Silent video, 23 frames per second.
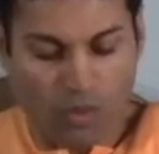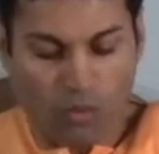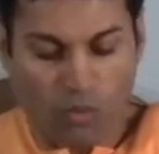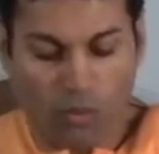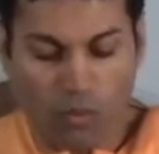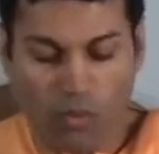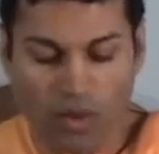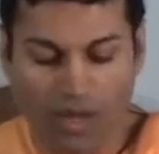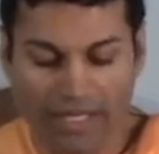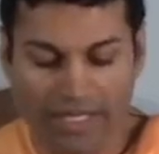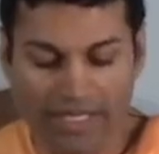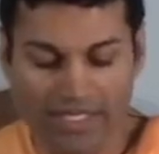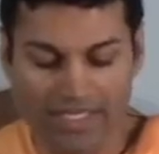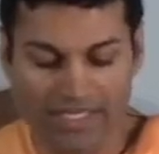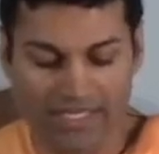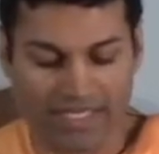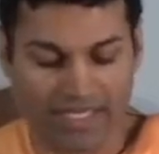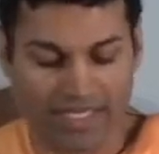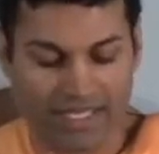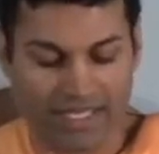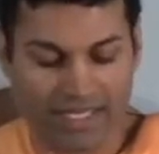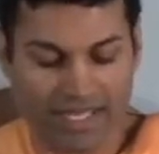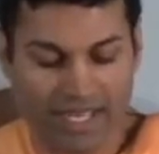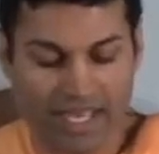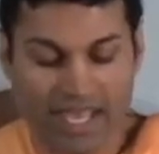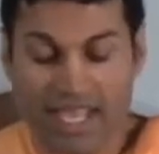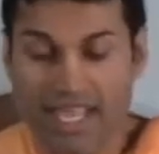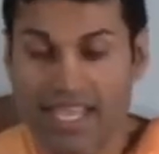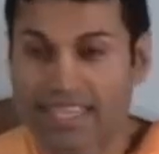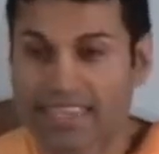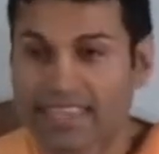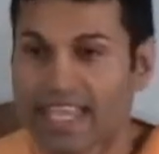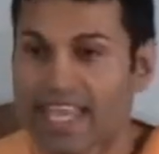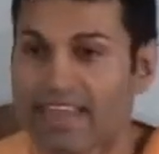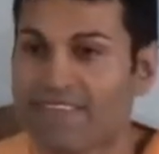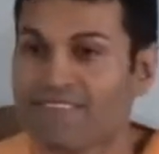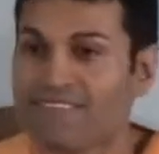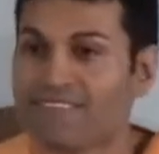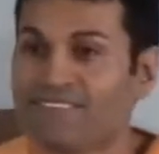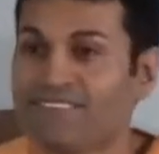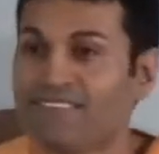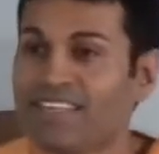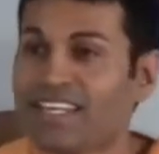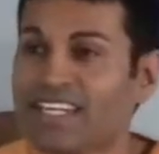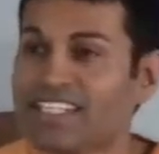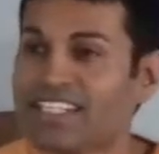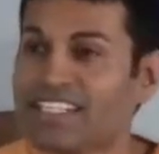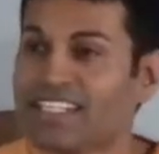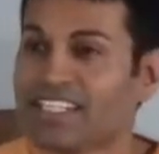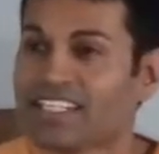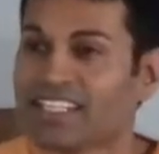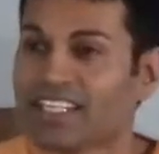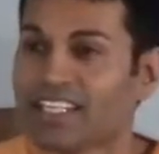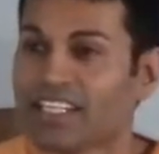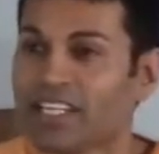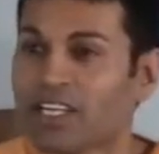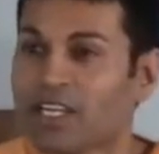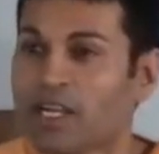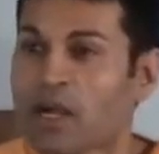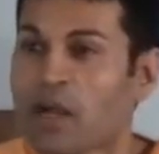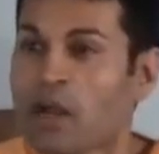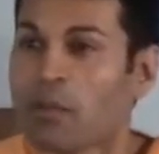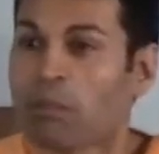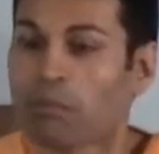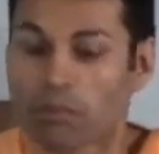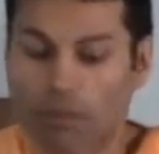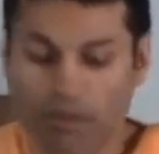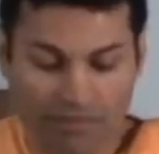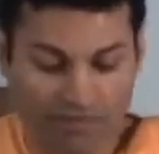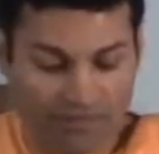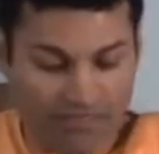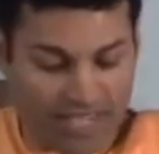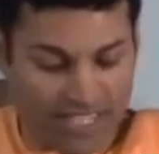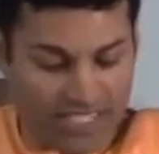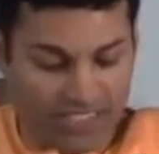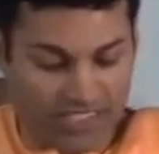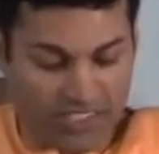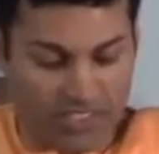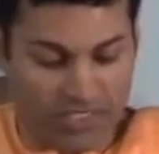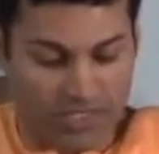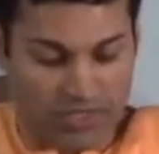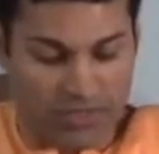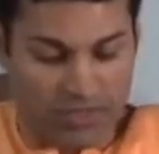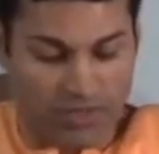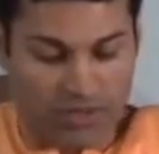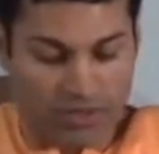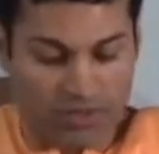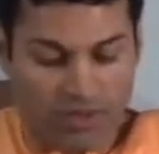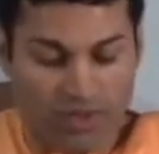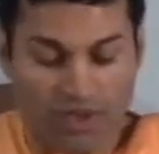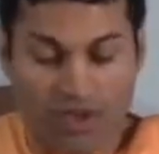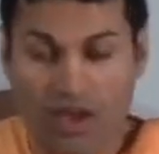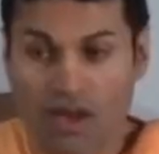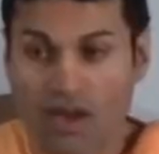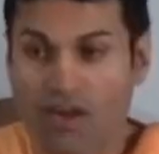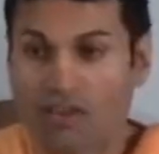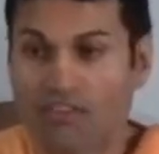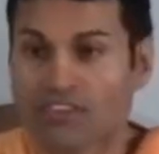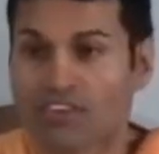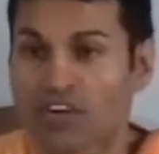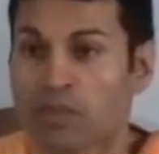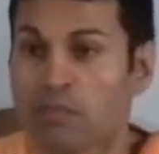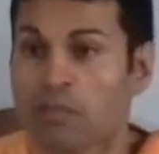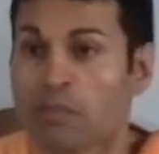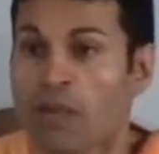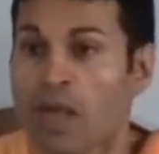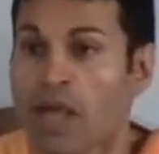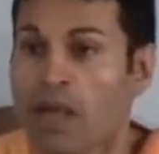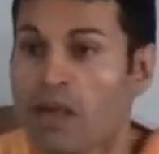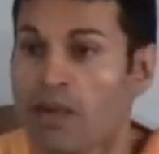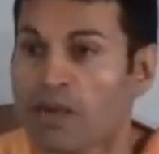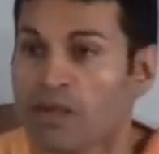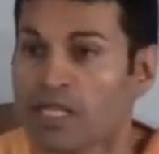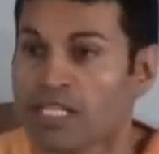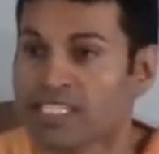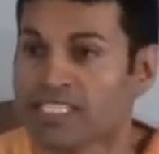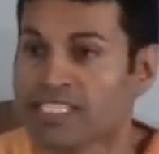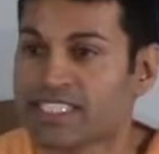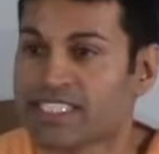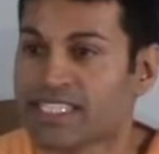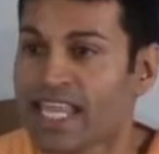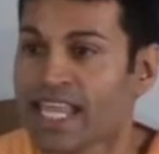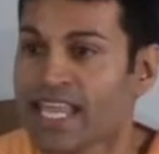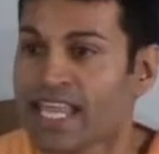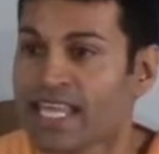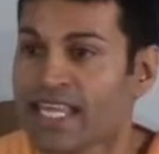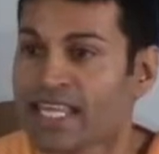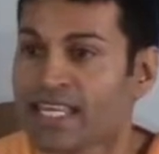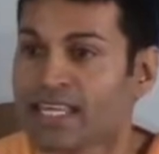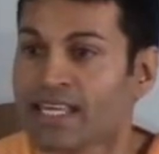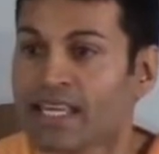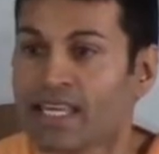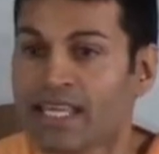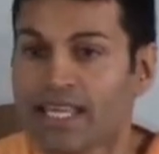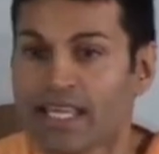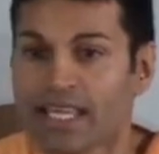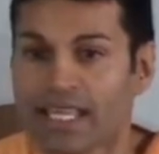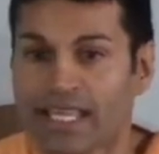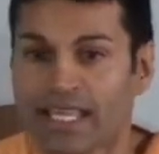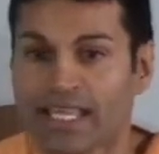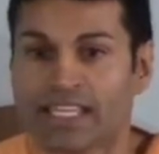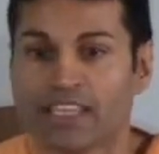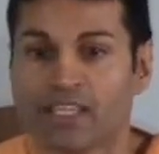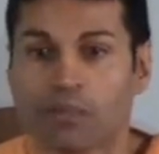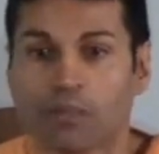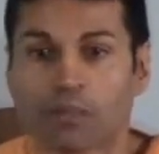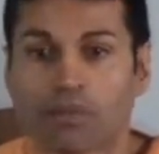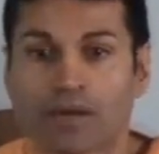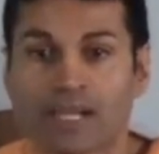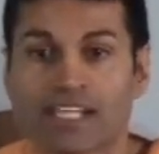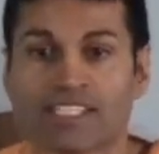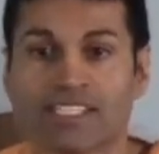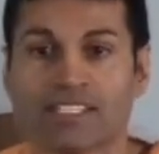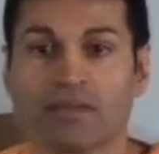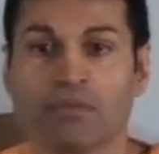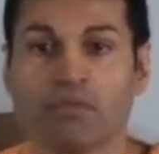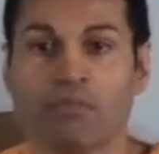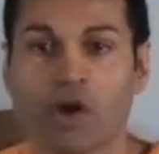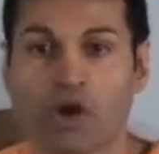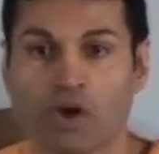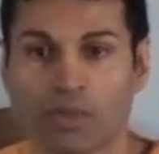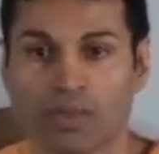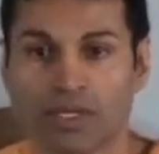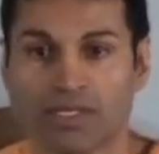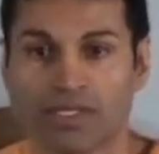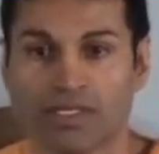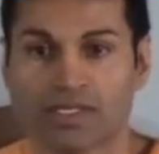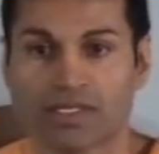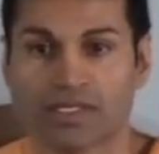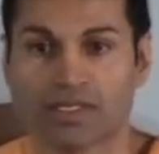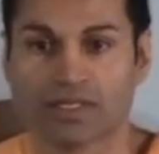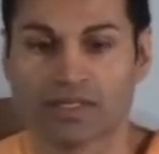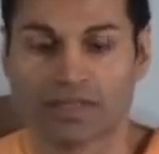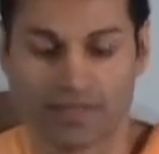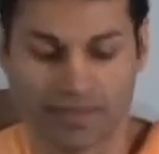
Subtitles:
What is it that physically prevents you from staying in the present moment?